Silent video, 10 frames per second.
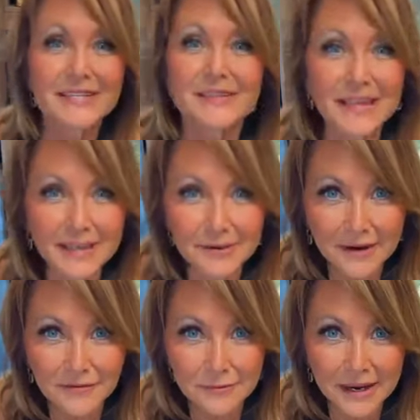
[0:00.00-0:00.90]
So thank
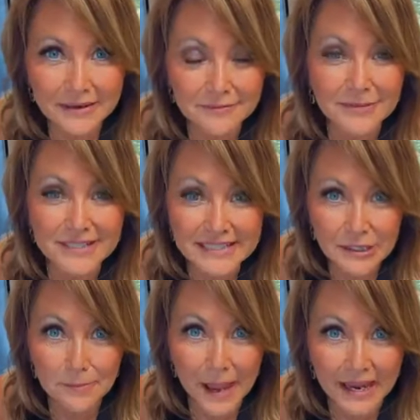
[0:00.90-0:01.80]
you, everyone. We'll
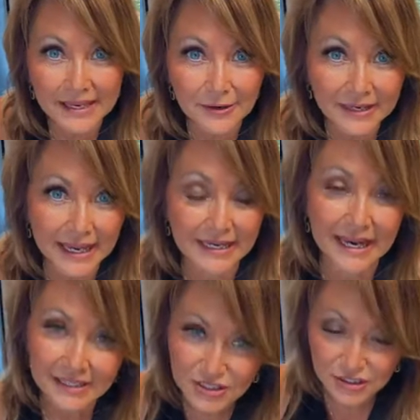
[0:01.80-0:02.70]
see you back here again
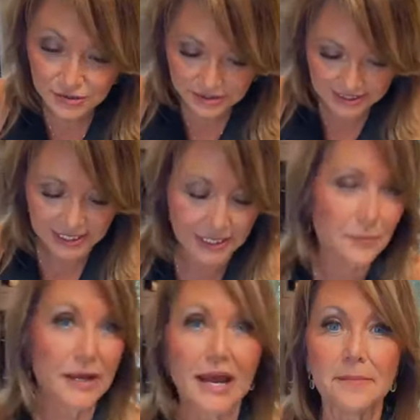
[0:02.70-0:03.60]
next Tuesday
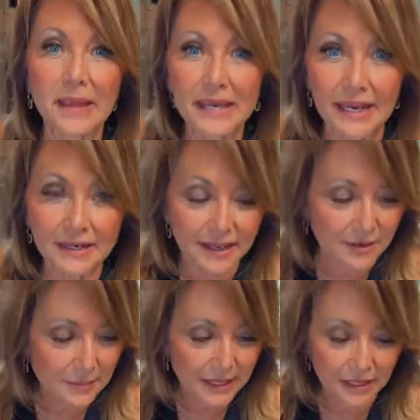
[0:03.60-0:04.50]
when I make
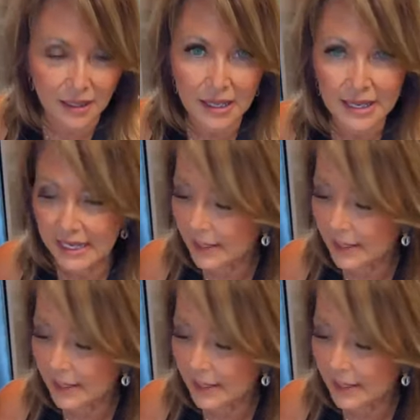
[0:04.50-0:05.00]
another meal.